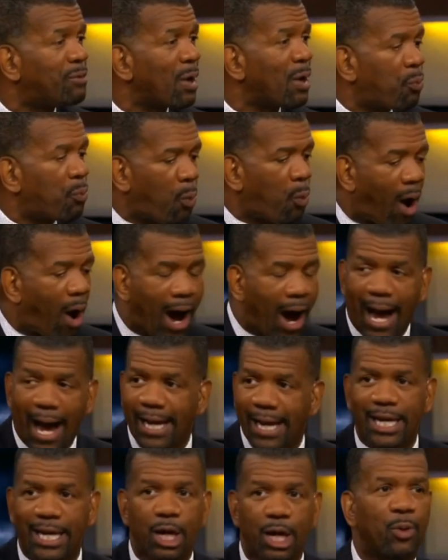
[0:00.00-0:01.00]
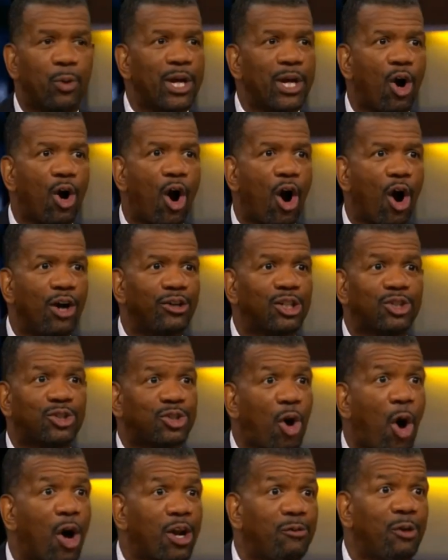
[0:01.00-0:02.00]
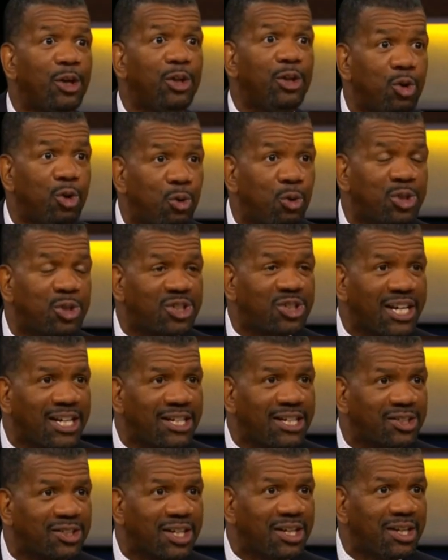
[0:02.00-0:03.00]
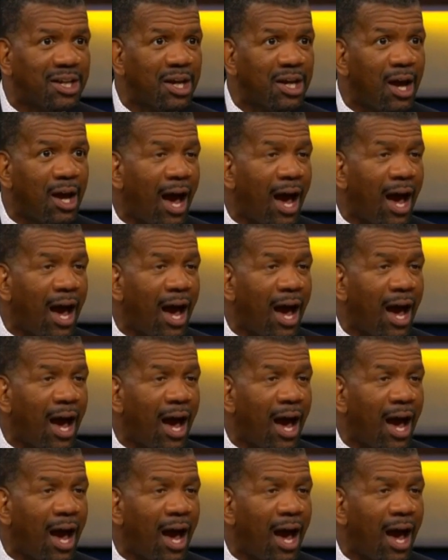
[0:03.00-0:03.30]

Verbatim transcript: Why? Here we are, the start of a new season.